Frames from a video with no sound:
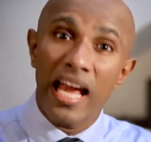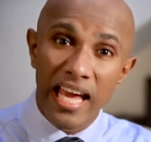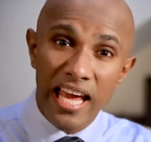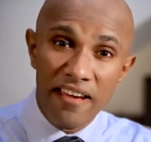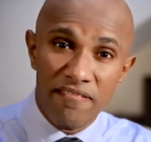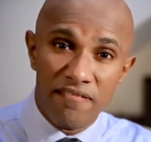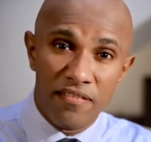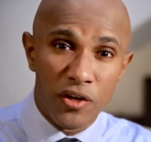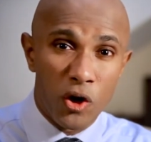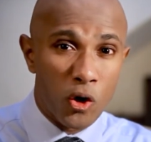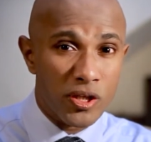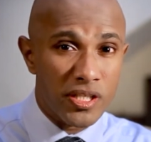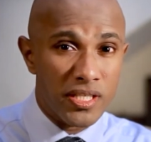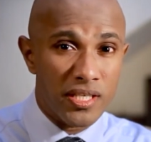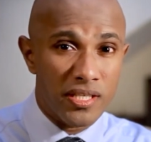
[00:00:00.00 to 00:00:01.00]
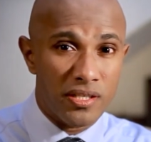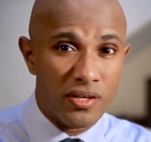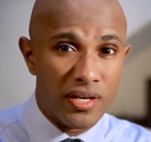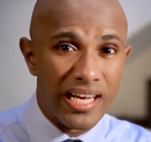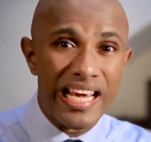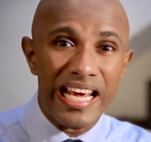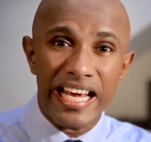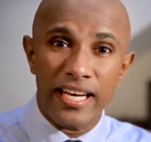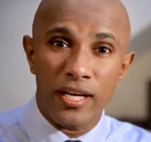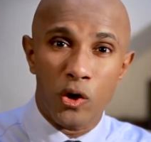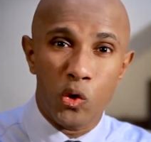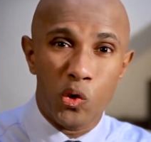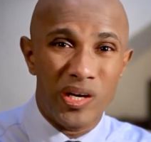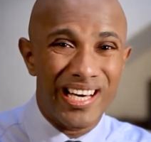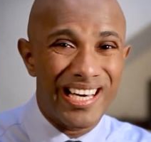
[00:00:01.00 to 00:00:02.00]
If your surgery
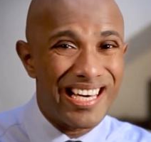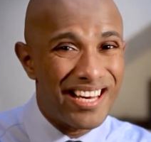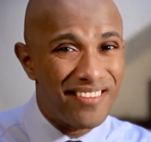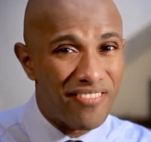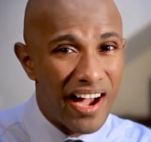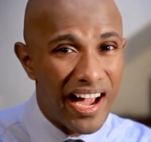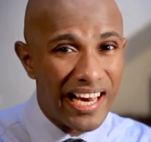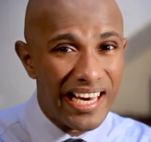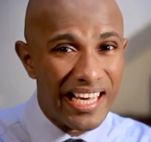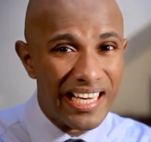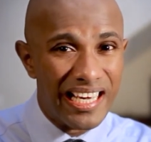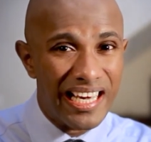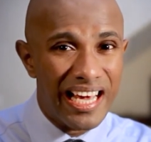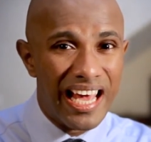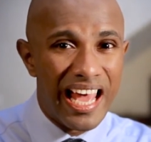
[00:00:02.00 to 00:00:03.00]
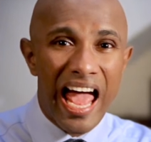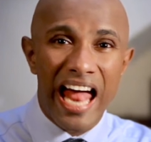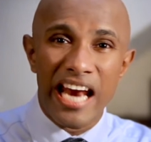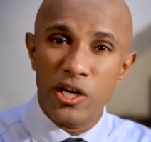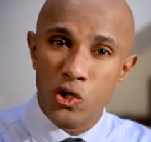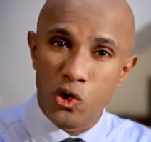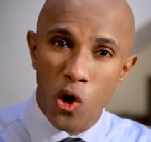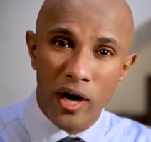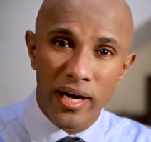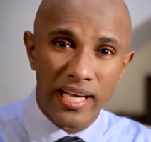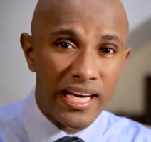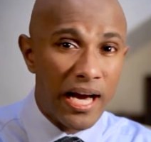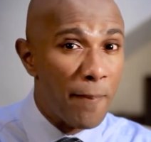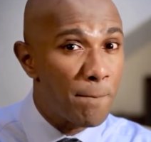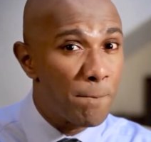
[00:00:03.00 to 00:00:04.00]
included dividing and
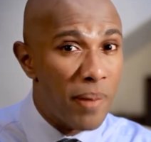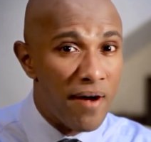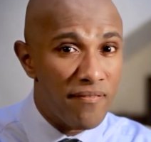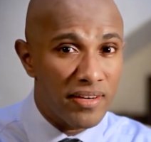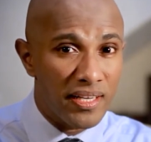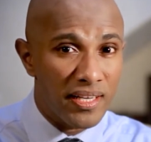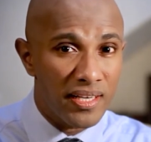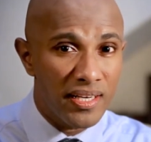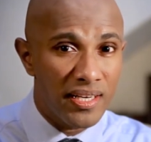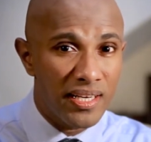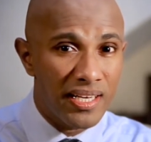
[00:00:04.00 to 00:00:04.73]
joining up bowel,